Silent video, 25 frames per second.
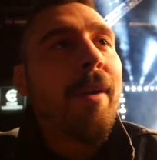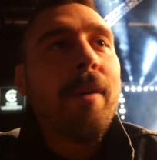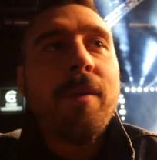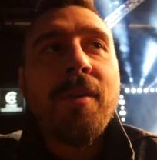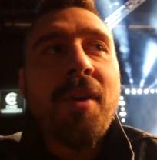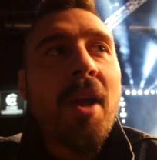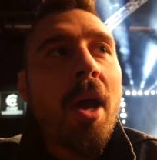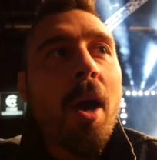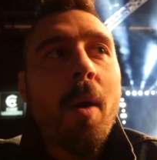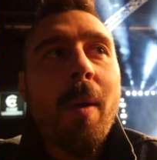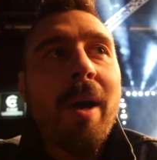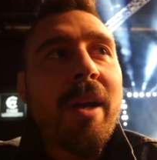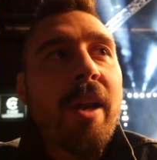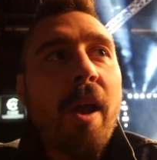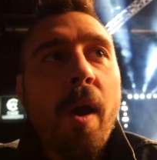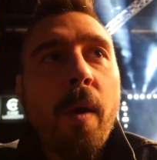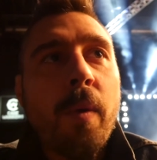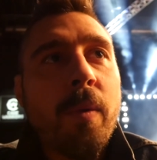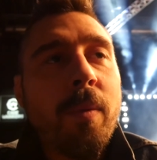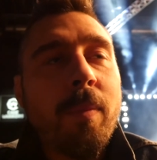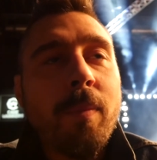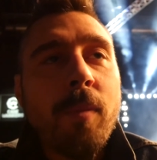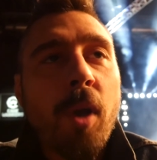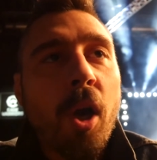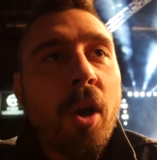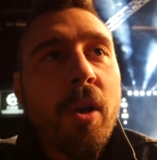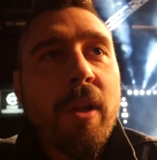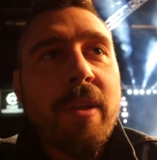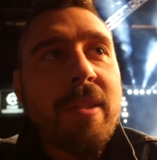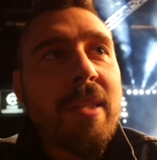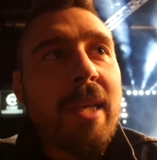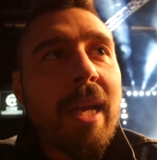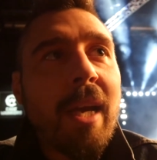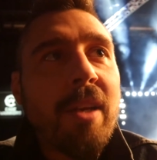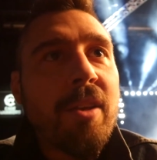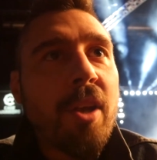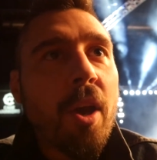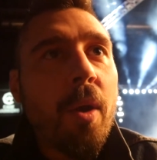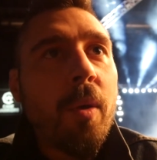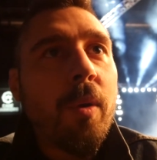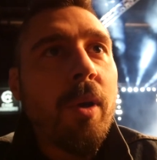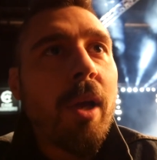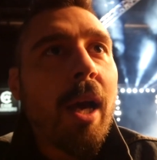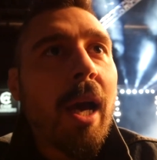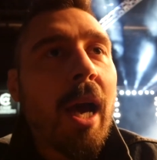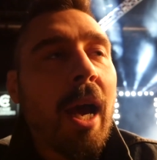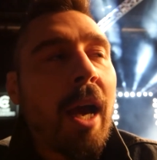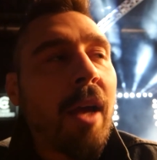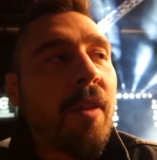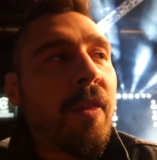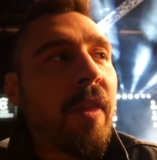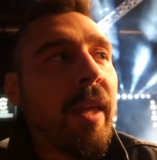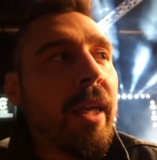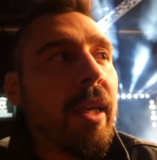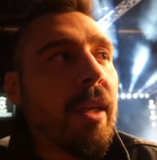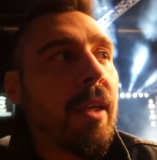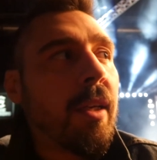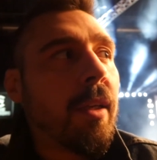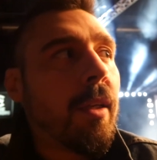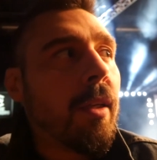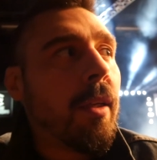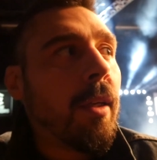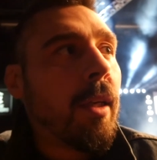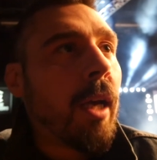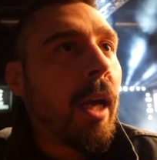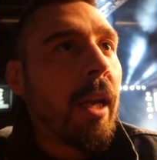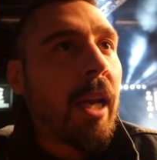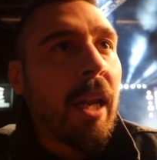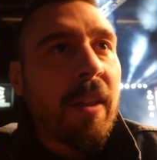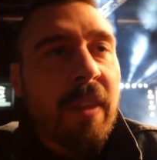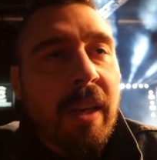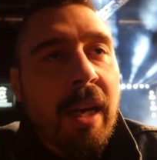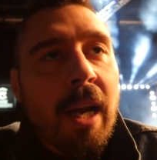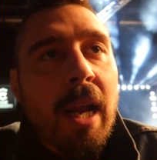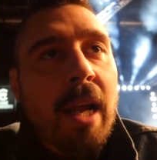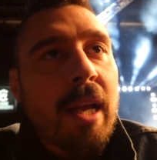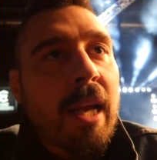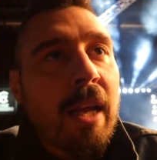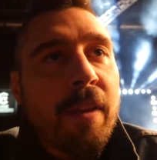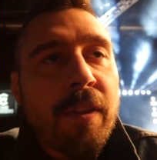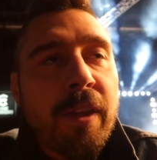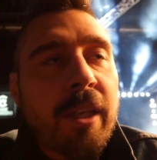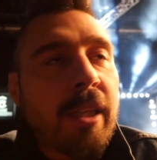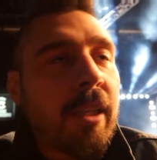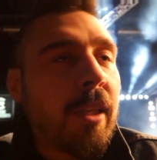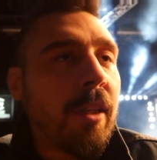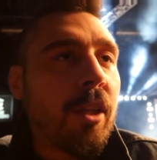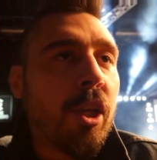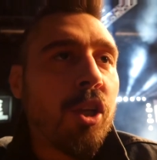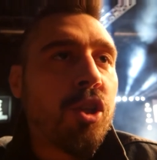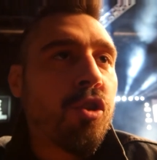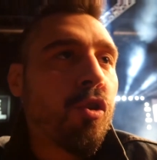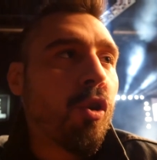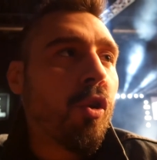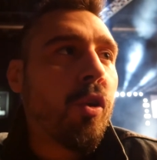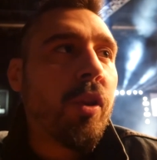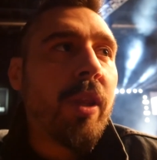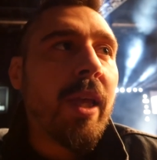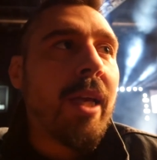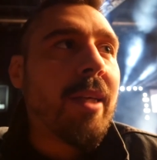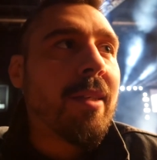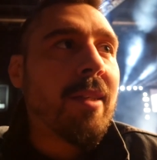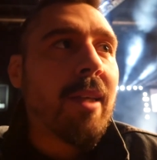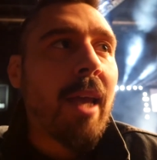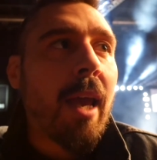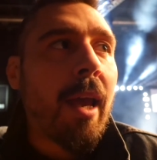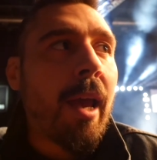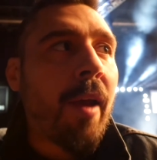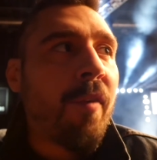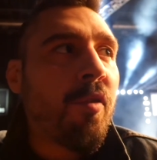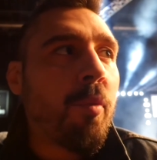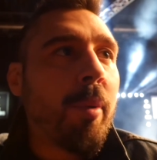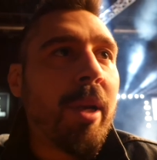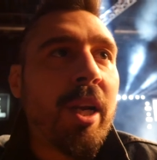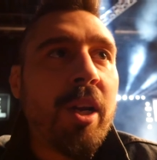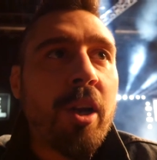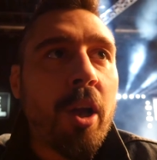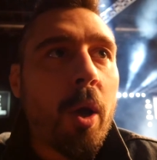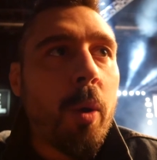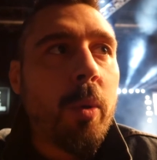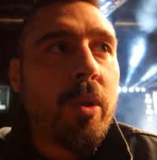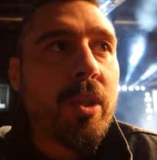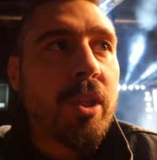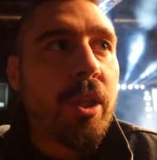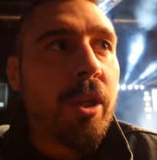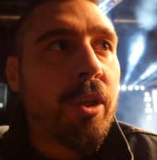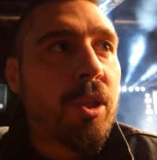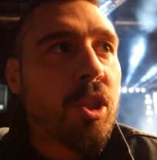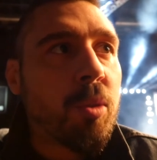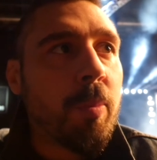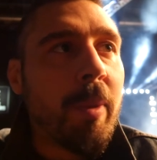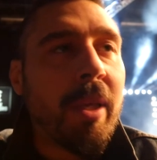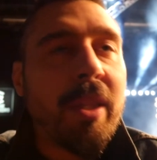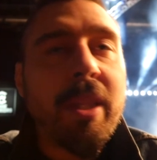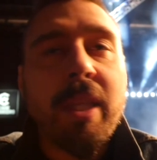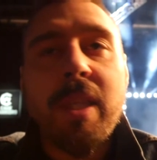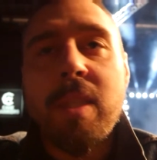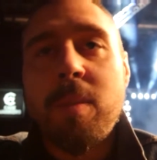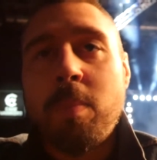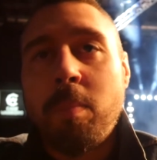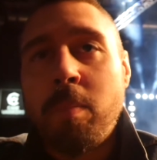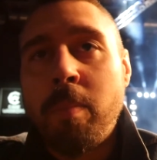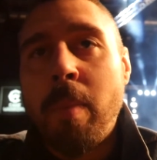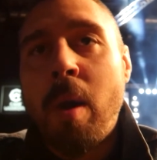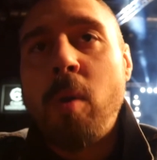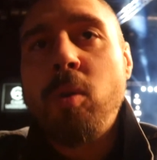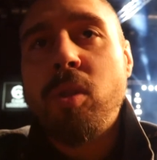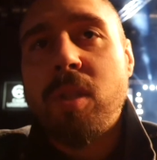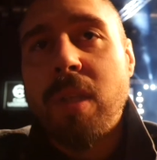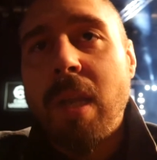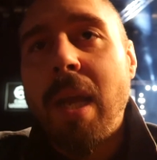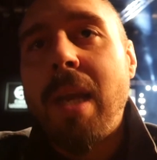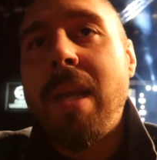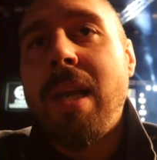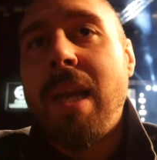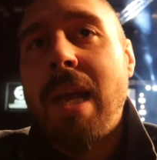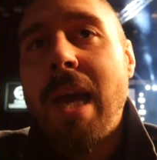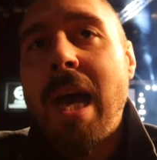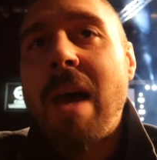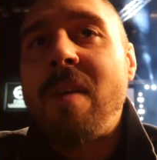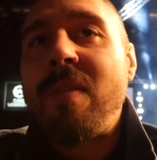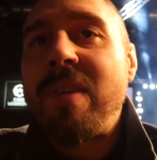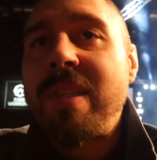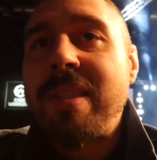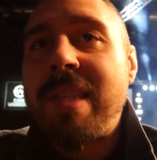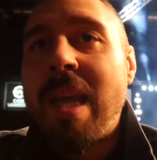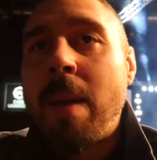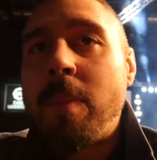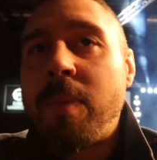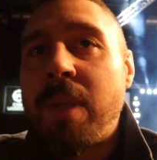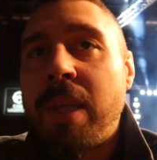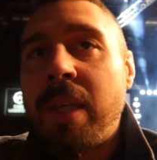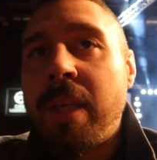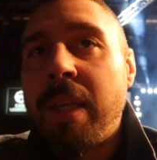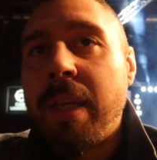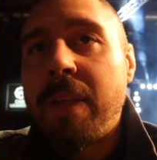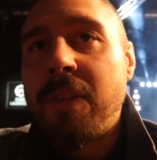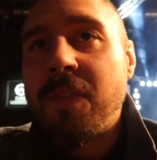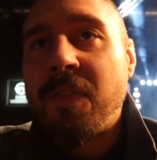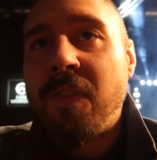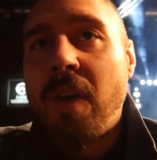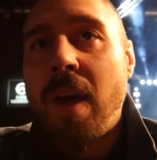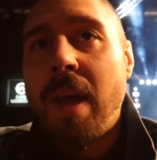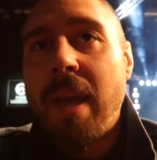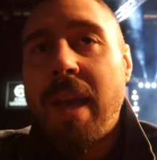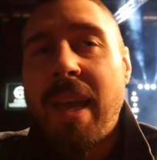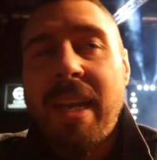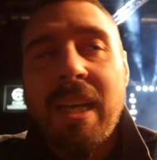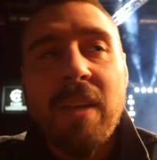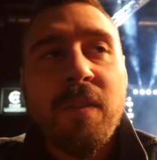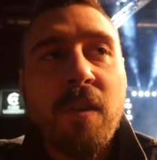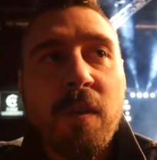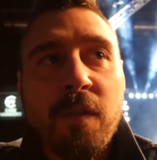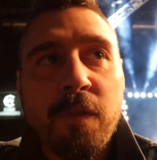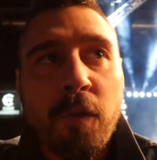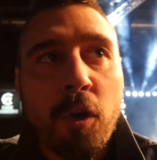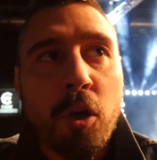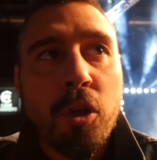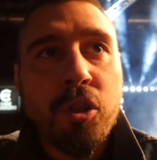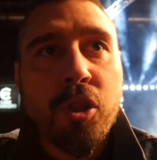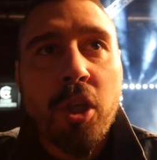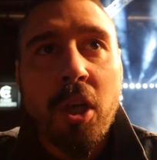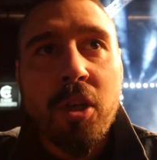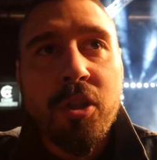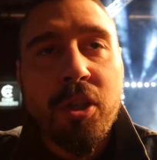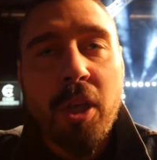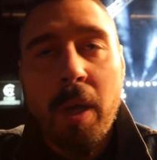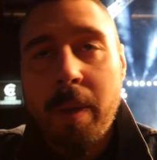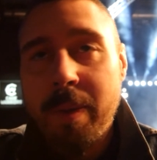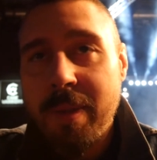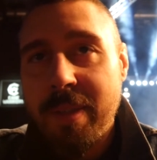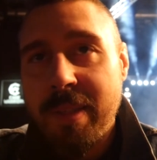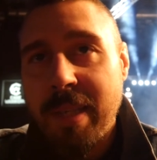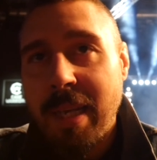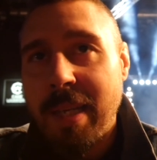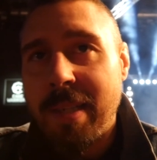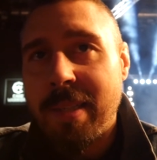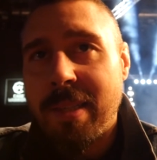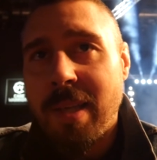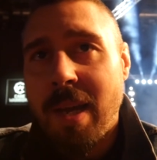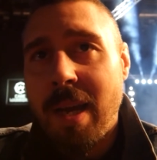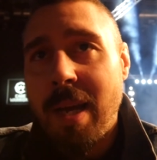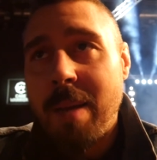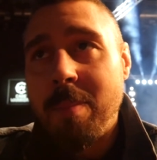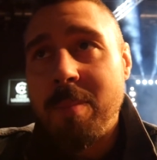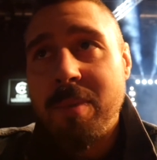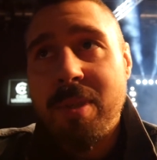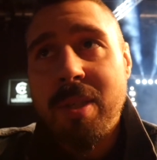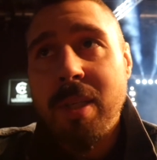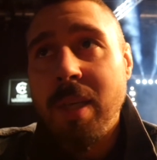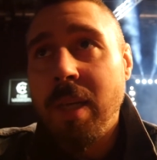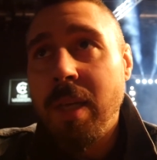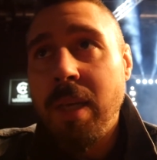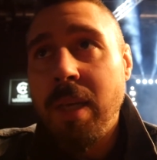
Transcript: No, I don't. Honestly, I don't. I think the truth is, everybody knows that Smith is most likely out of his depth in this fight. And if he fought John Jones 10 times,